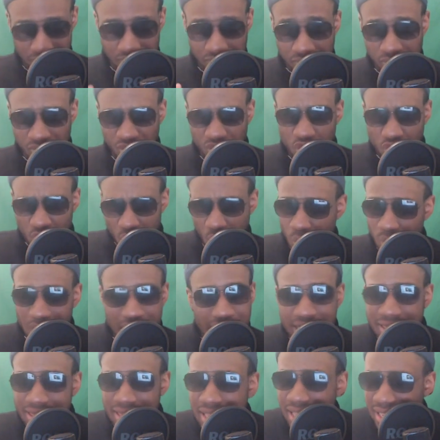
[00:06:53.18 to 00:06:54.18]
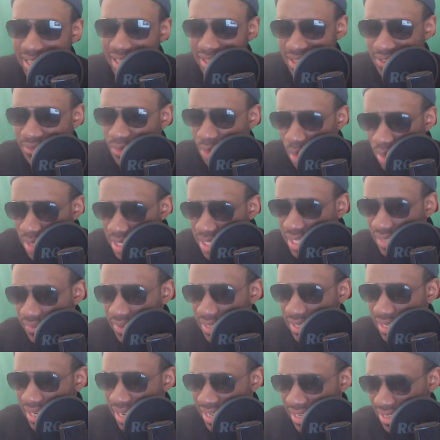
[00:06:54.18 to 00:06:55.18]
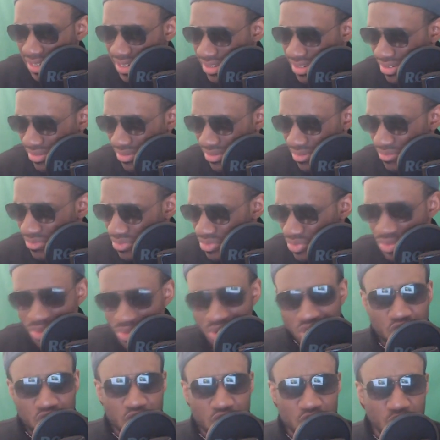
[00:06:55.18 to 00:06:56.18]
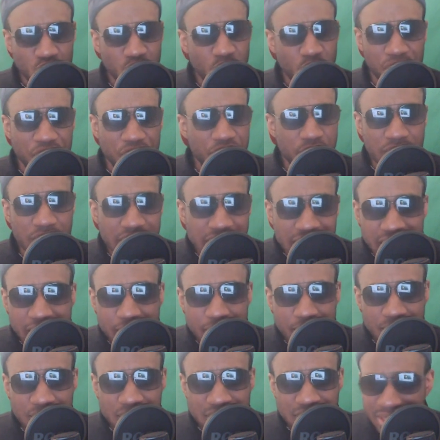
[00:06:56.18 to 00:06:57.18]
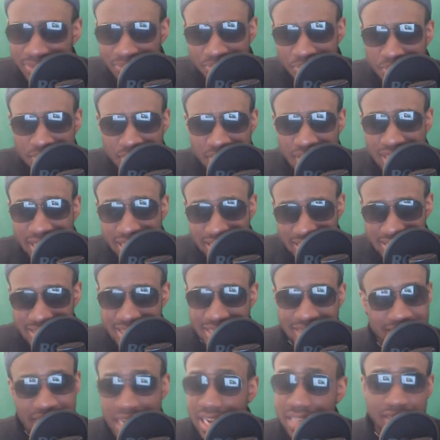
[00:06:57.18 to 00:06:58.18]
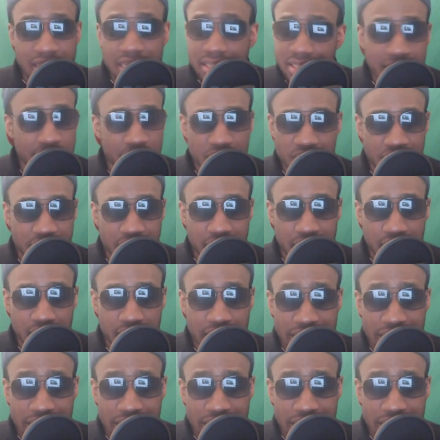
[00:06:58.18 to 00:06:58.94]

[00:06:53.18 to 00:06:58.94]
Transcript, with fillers: So I think they've only given like two or three games 10, 10, 10 out of 10.